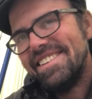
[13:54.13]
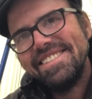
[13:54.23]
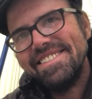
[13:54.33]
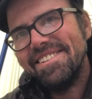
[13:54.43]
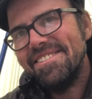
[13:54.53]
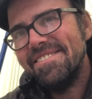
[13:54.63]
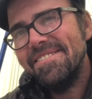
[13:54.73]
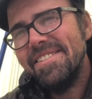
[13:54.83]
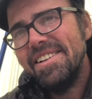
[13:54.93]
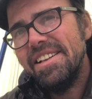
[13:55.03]

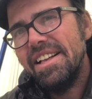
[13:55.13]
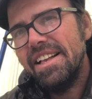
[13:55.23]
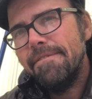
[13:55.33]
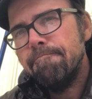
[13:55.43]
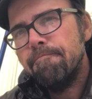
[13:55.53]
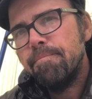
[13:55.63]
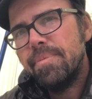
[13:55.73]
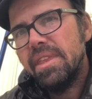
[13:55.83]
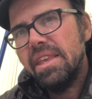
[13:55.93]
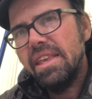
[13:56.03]
So,
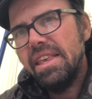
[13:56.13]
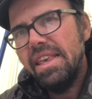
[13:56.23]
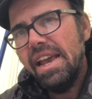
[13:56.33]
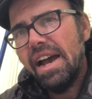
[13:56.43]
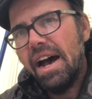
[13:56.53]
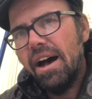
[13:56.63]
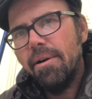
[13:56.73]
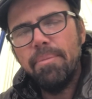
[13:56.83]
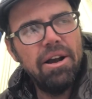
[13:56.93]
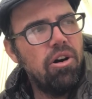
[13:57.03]

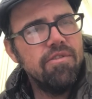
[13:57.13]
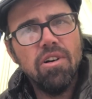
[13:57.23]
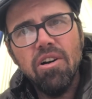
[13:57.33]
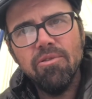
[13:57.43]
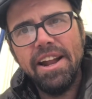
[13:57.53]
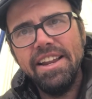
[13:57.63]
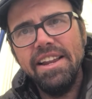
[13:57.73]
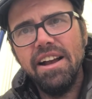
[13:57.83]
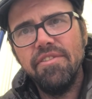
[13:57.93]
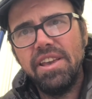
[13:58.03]
yeah, my overall
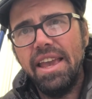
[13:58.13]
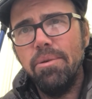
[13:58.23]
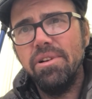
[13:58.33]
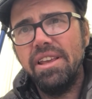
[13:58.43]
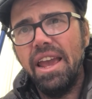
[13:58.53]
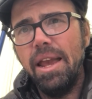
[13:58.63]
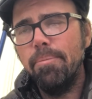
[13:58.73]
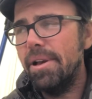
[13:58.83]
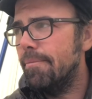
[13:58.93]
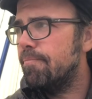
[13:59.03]
rating of the Gatewood
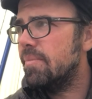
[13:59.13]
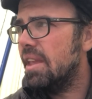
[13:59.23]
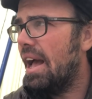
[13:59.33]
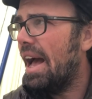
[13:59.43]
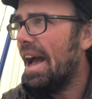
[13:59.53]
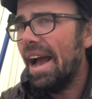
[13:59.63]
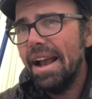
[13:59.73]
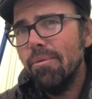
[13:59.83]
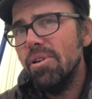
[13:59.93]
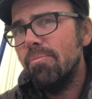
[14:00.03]
Cape,
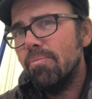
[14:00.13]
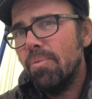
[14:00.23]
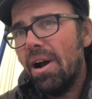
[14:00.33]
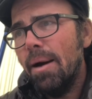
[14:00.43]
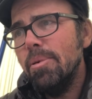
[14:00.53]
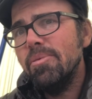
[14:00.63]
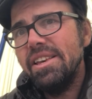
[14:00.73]
I would probably